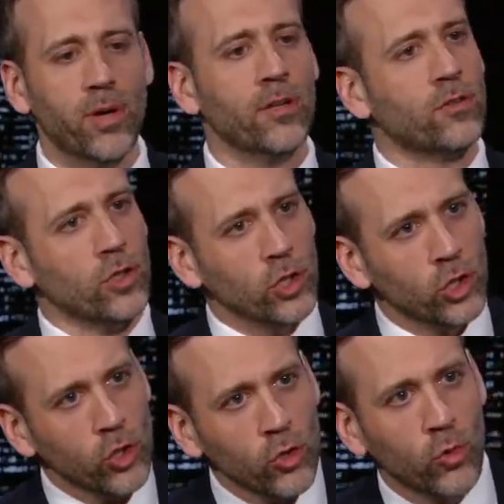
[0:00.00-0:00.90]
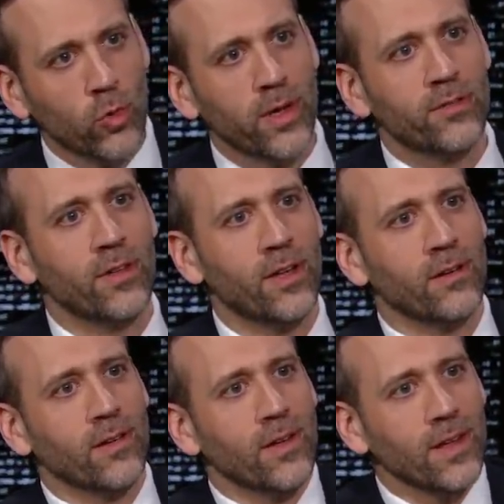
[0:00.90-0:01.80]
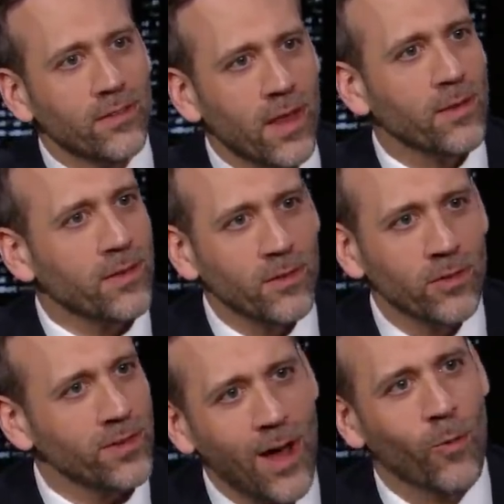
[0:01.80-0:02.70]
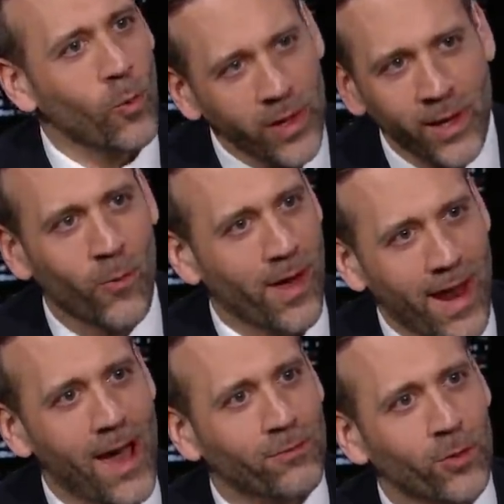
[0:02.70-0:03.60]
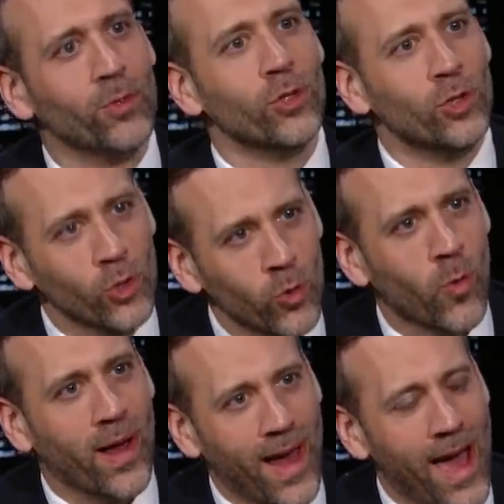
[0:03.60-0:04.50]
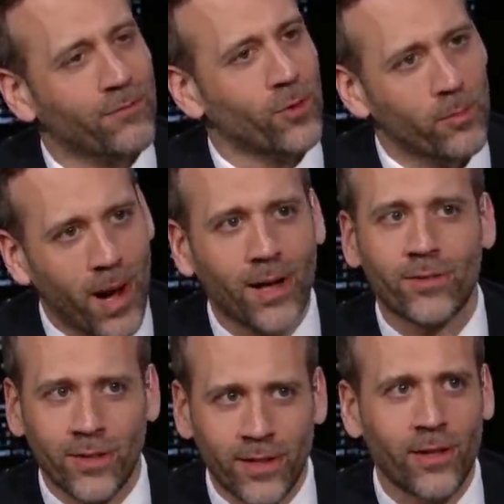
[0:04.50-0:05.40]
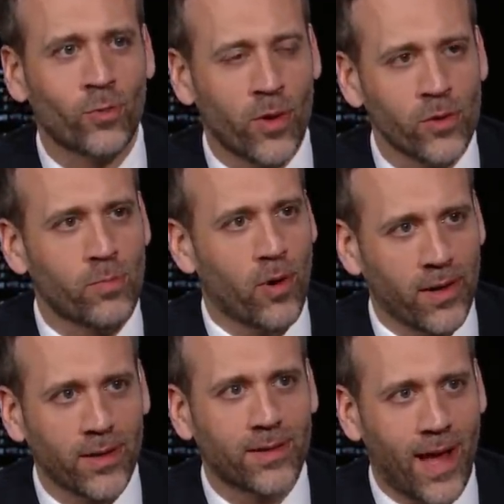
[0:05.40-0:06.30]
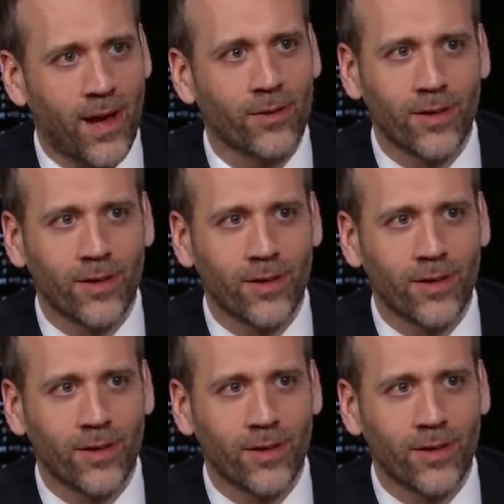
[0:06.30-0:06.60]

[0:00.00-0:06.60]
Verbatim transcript: but it's you, isn't it? Yeah. It's, that, it's not we went after him. You went after him. Boxing is when you boil it down,